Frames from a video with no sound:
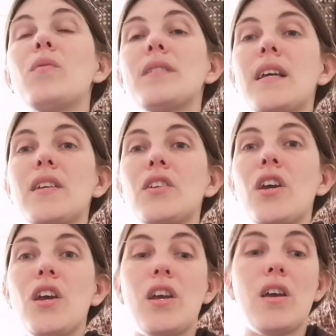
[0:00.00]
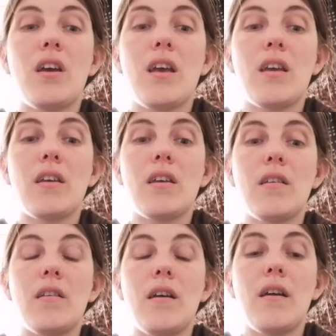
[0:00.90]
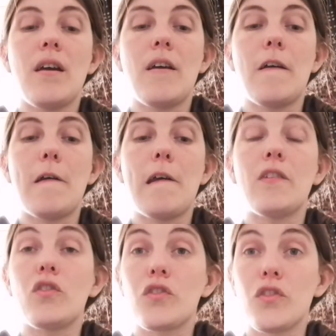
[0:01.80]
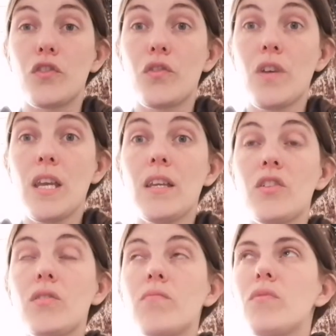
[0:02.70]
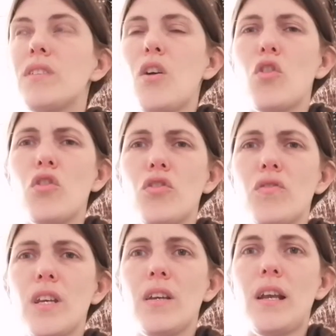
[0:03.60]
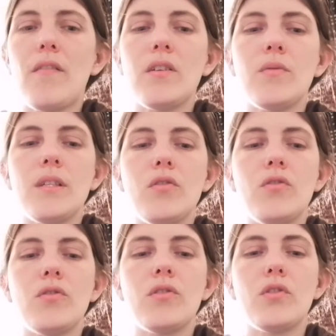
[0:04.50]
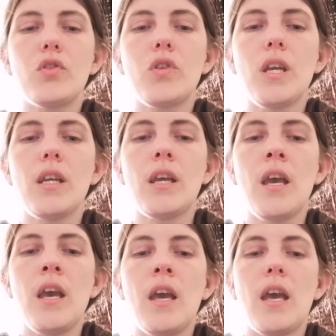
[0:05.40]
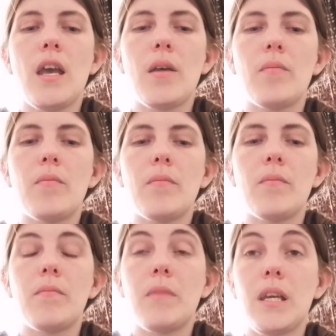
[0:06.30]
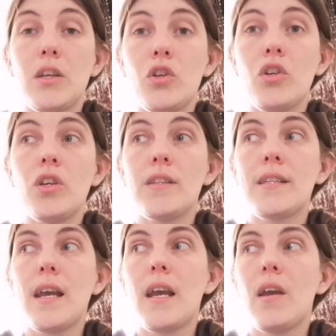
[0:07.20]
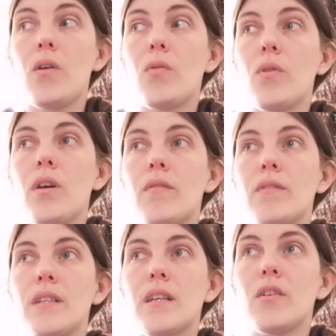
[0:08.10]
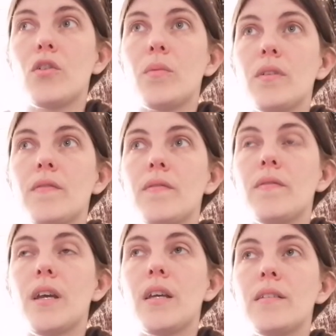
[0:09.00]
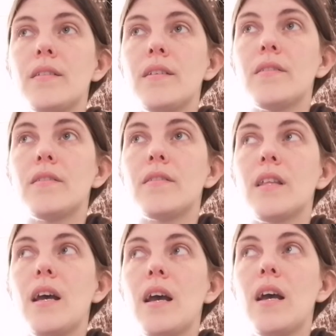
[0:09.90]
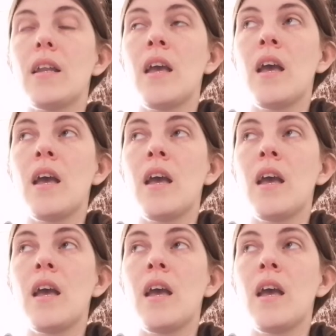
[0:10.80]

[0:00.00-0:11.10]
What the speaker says: always liked her in Dawson's Creek. Was it Audrey? A character was in Dawson's Creek. In Cougar Town, I've seen a couple of seasons of that,